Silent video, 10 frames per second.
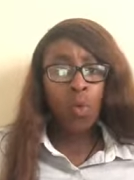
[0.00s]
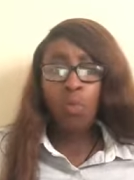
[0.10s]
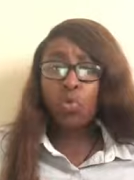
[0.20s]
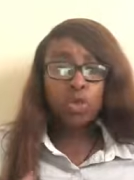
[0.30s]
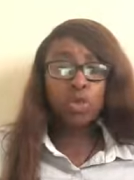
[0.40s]

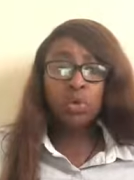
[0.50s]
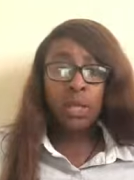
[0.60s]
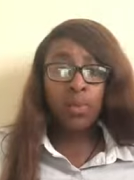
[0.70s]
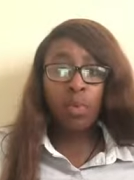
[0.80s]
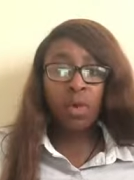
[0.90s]
Wouldn't you
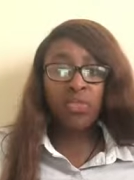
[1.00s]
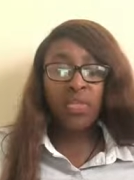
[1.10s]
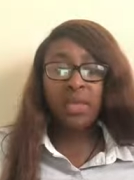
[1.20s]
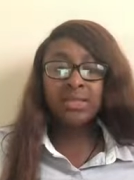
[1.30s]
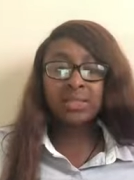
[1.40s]
need more
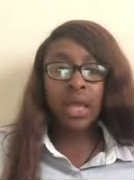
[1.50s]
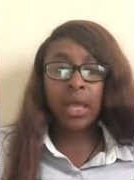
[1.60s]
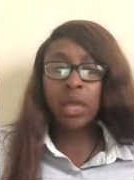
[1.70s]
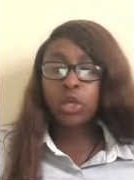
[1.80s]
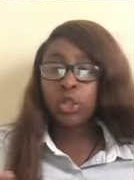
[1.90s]
things
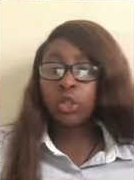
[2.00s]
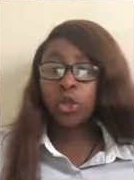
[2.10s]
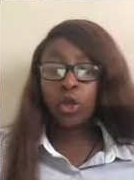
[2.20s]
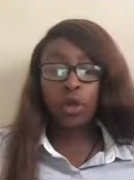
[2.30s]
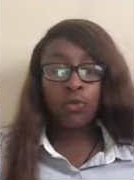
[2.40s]
like
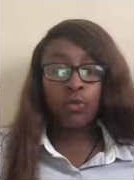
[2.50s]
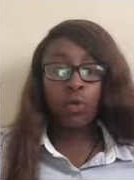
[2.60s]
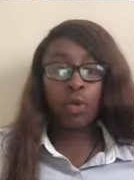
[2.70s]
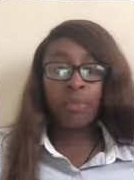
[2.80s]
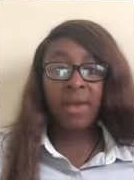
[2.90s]
sugar
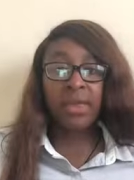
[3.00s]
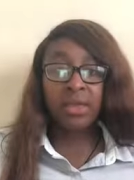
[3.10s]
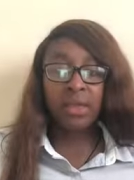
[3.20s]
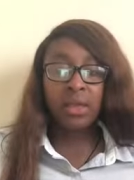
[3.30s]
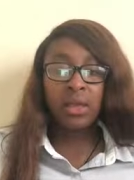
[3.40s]
for
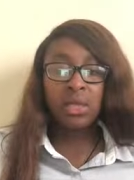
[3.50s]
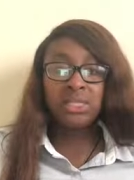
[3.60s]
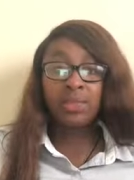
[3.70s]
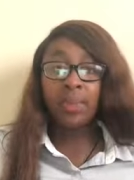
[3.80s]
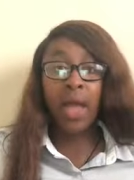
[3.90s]
baking,
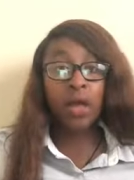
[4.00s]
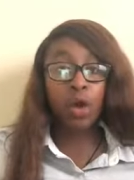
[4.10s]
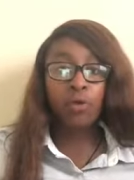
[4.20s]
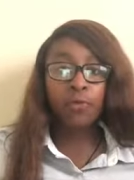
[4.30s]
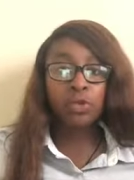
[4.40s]

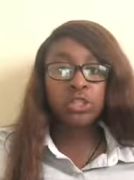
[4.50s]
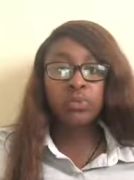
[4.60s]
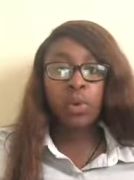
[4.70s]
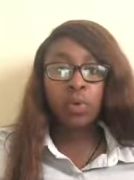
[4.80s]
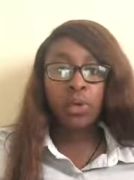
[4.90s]
tobacco for
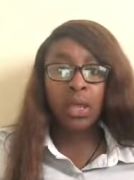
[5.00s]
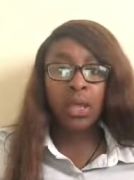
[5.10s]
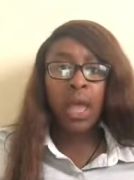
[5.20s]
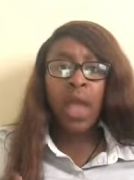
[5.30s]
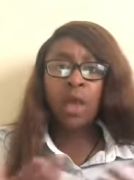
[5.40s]
smoking,
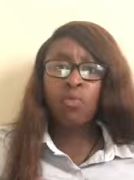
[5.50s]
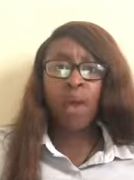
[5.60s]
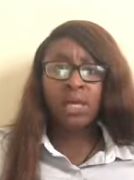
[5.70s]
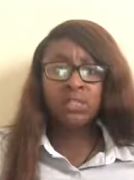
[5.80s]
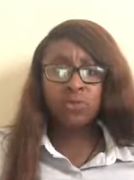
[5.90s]
and
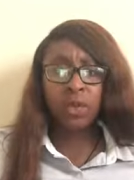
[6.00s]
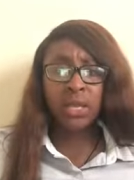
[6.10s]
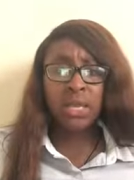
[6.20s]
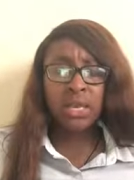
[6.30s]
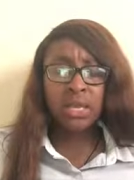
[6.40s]
rice for
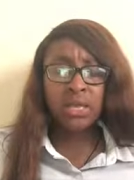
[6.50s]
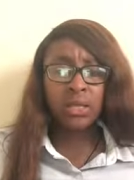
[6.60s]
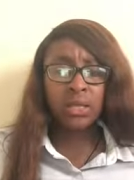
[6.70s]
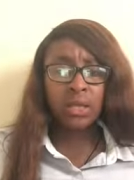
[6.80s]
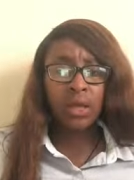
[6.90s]
eating?
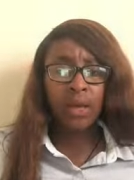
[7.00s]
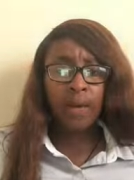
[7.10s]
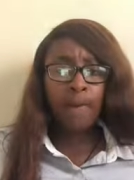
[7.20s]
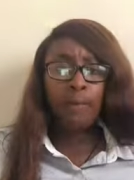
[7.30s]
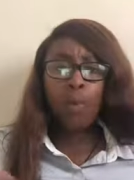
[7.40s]

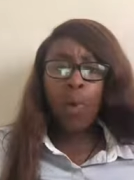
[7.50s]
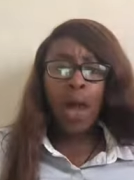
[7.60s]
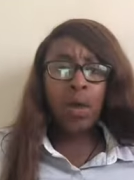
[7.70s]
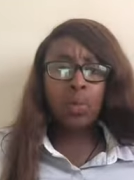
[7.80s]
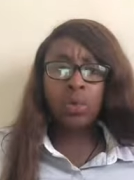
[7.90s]
But
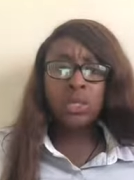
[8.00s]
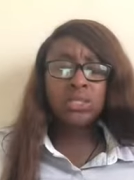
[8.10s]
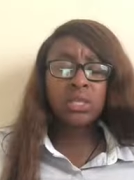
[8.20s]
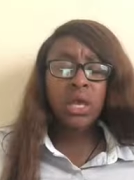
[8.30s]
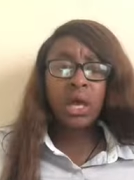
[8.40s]
why
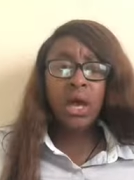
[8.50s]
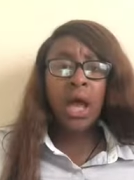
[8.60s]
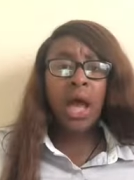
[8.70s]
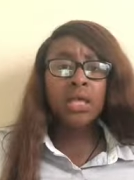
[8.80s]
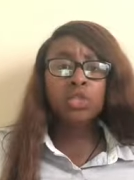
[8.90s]
was
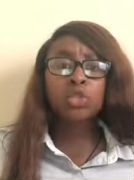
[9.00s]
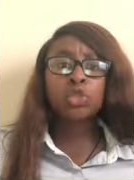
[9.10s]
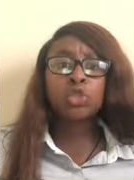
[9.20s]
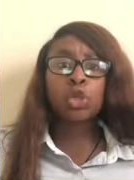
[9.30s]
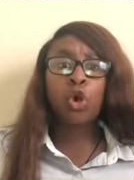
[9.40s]
cotton
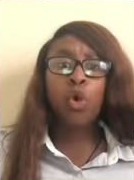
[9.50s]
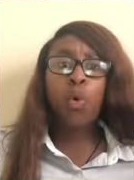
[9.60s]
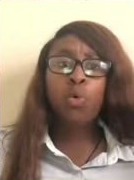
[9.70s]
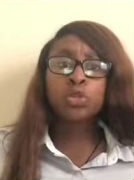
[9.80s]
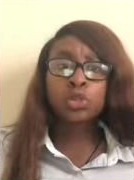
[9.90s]

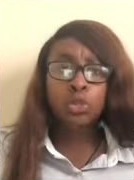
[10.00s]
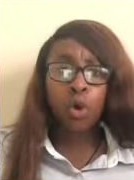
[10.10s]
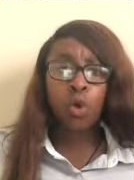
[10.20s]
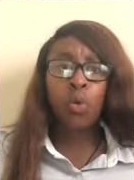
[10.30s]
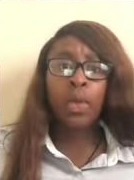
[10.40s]

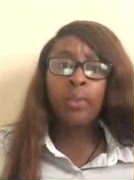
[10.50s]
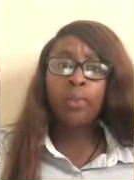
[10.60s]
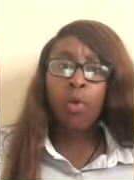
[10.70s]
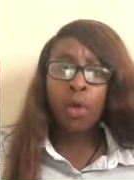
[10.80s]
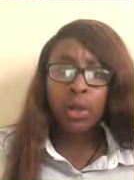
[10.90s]
so
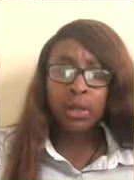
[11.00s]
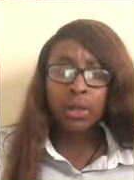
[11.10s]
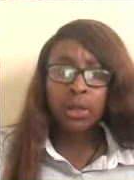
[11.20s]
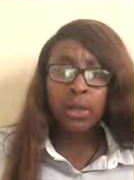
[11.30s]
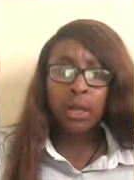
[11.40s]
important?